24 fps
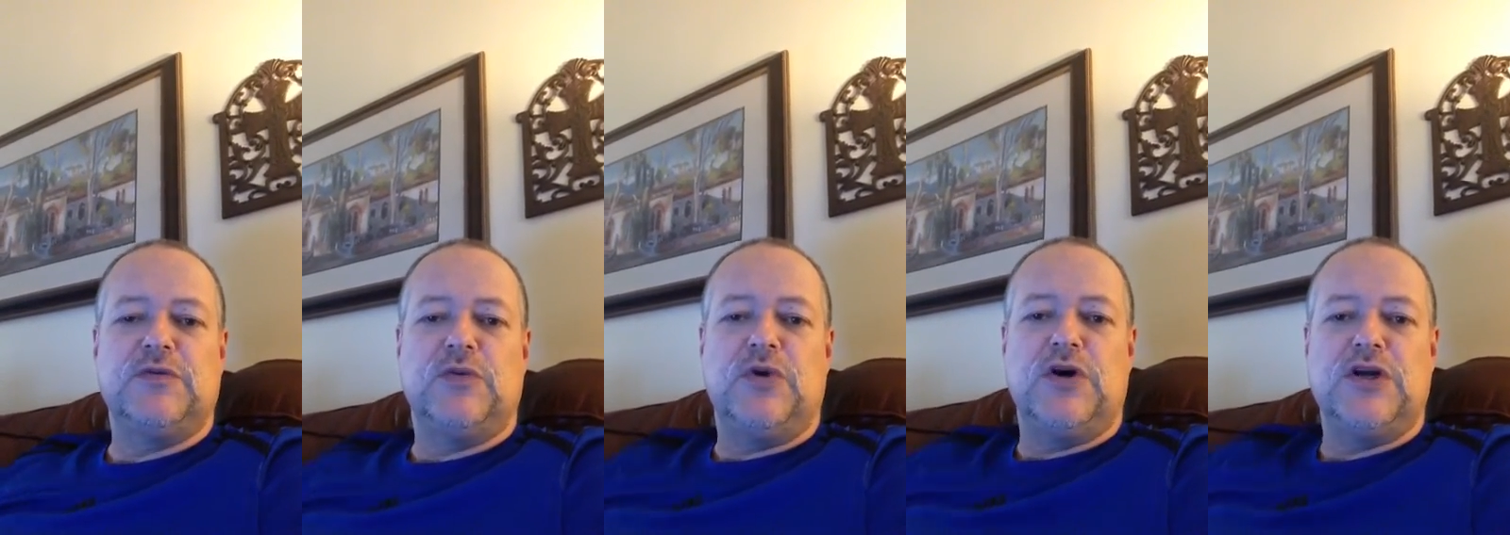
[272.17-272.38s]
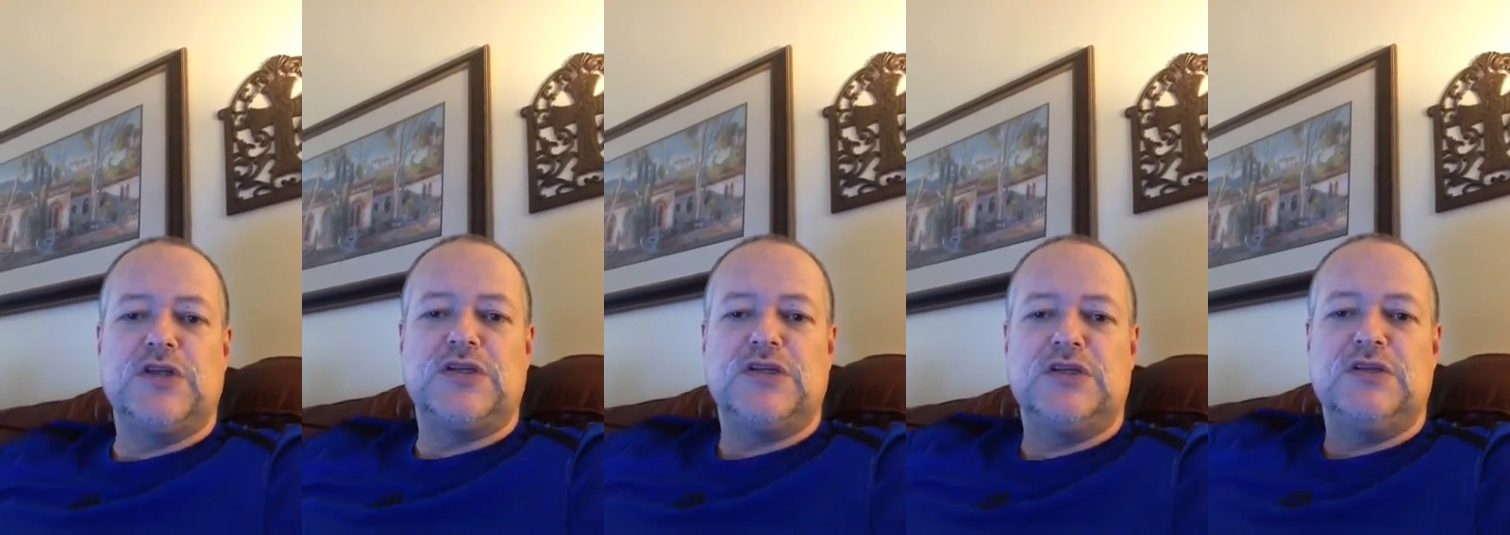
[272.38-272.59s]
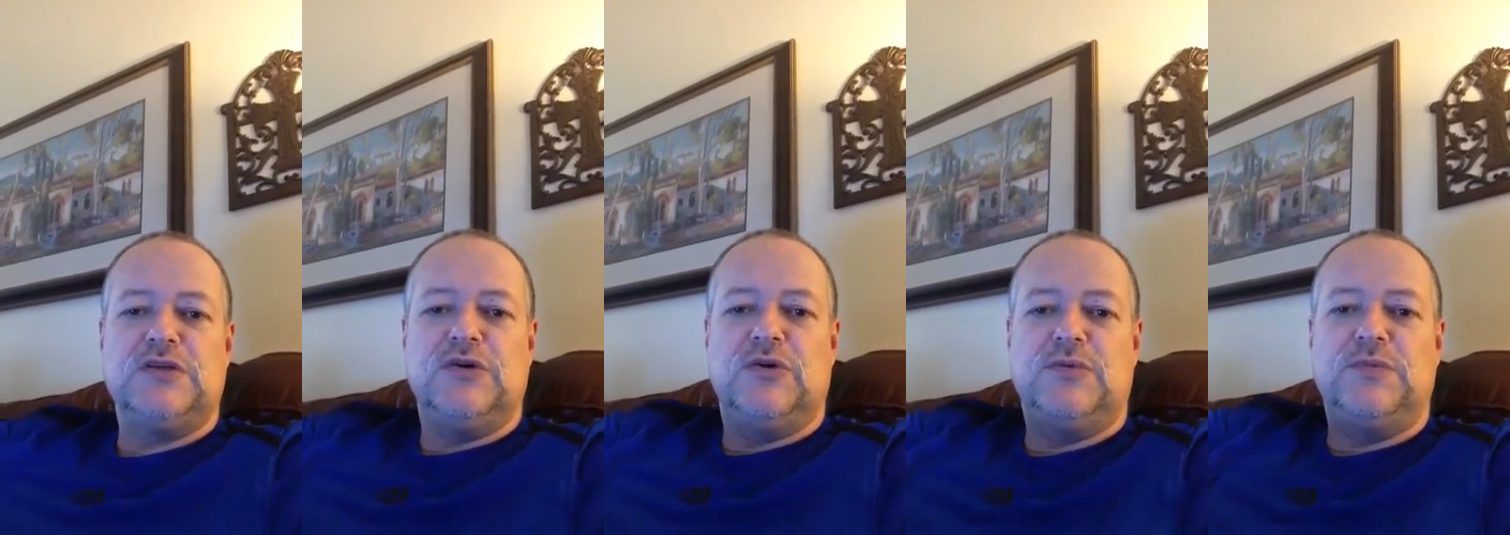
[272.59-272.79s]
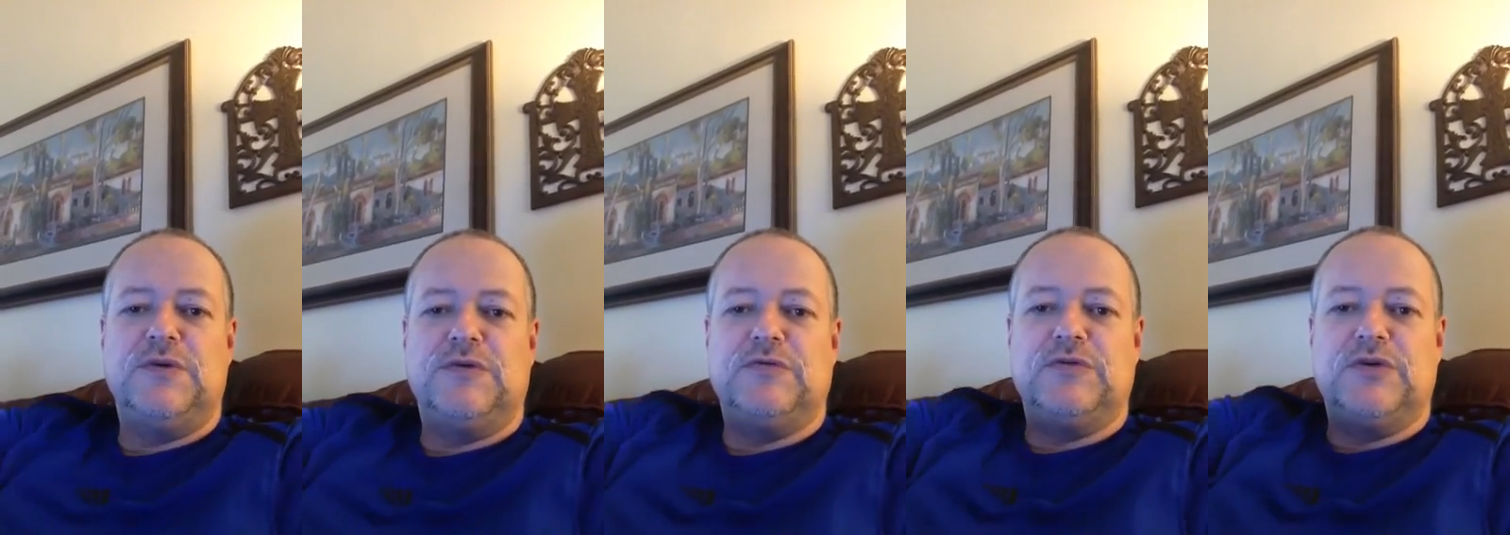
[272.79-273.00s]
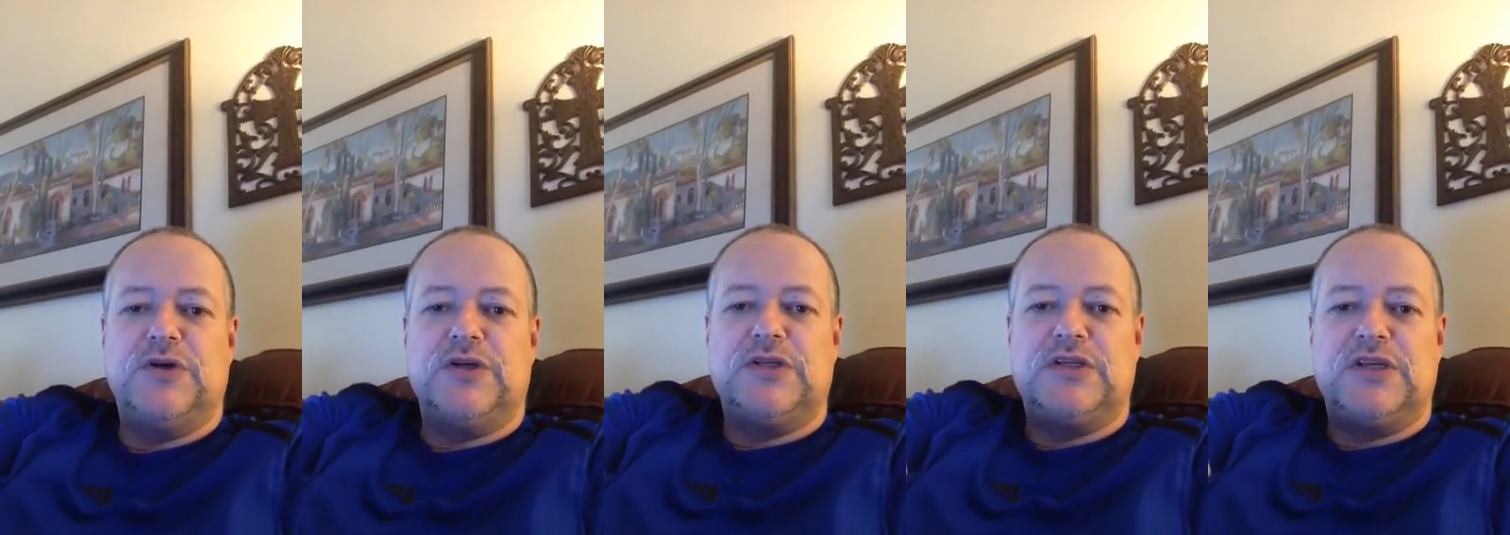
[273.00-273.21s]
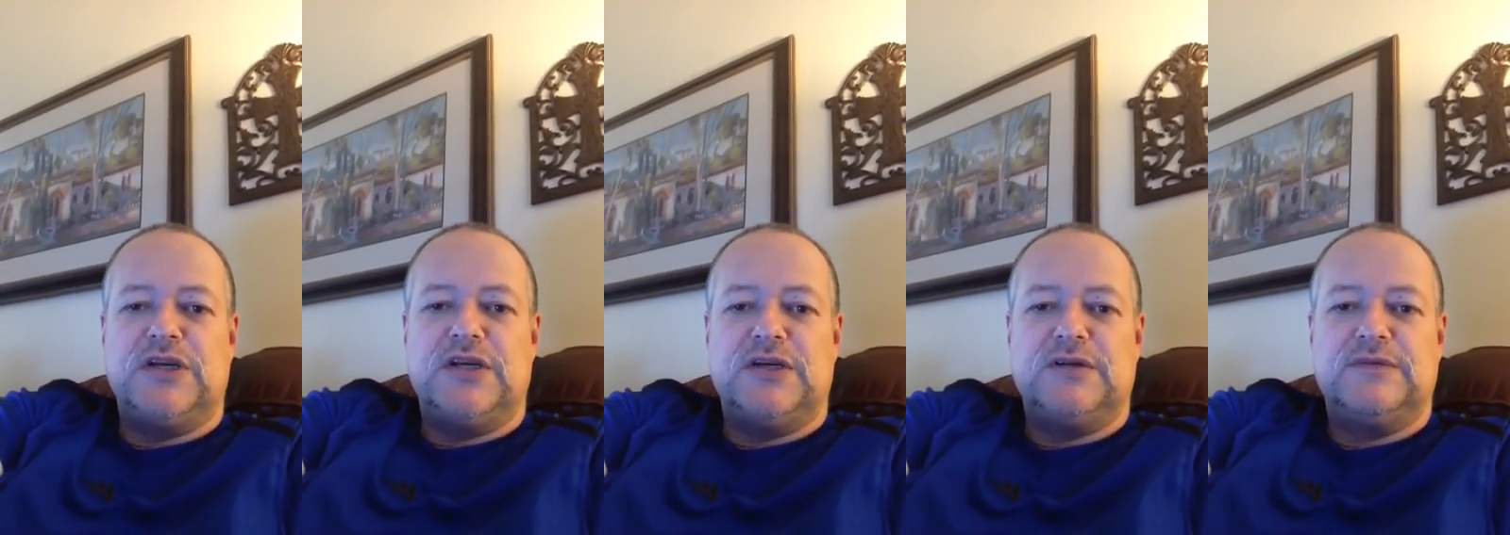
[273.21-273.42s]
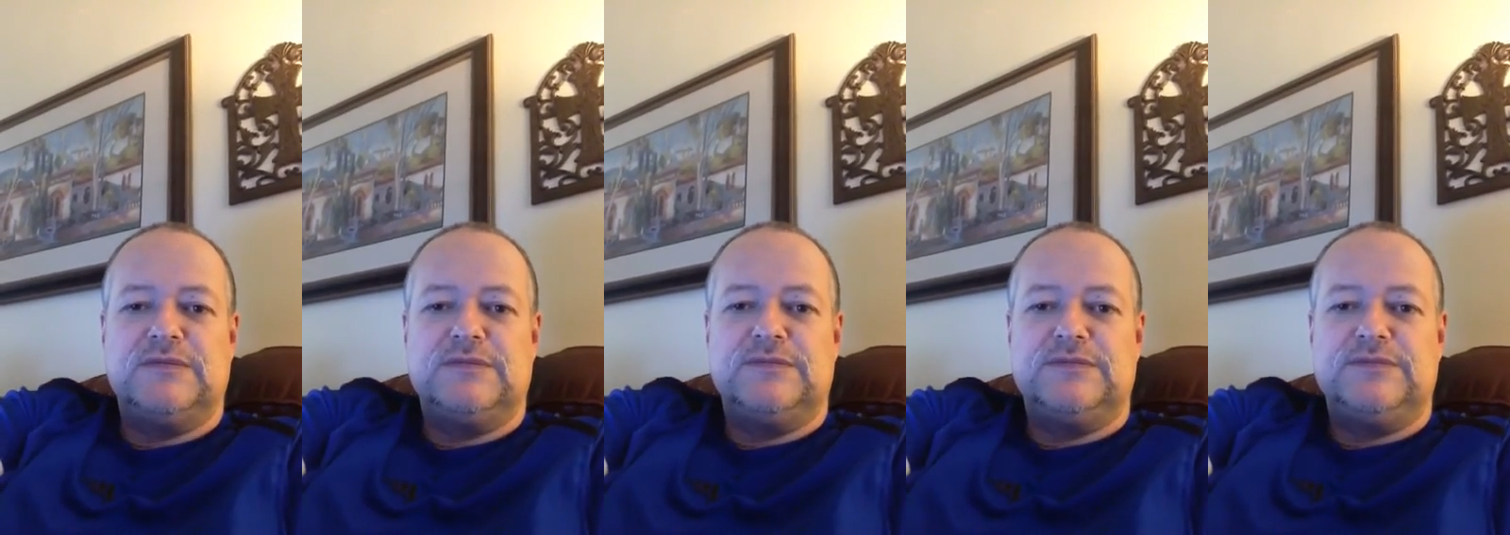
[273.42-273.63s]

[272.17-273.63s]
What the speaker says: for watching. Hope you have a great day.